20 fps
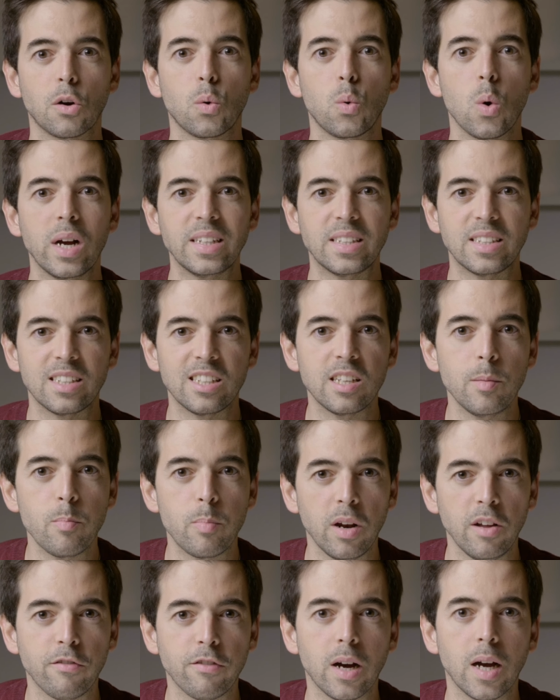quite
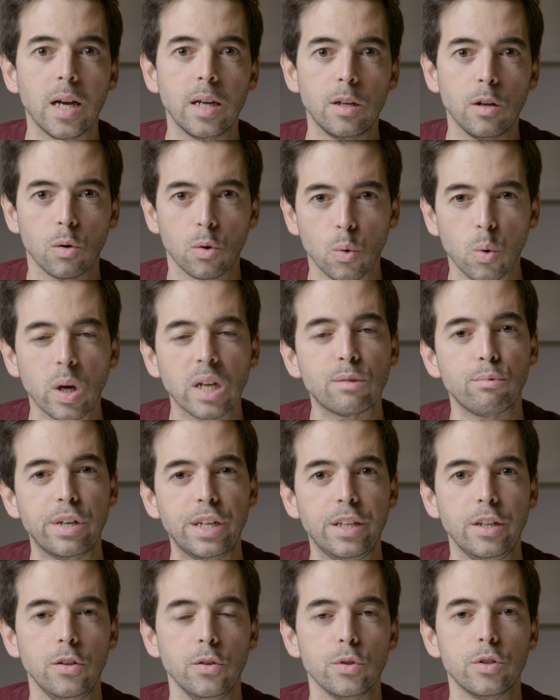simplified or quite
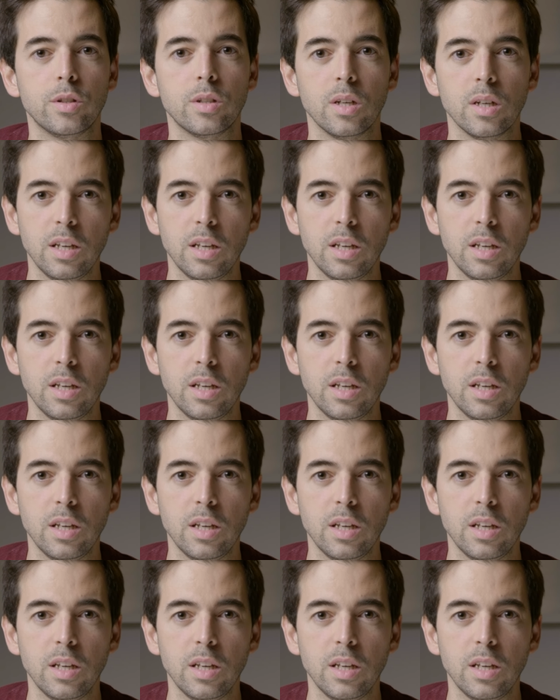reduced.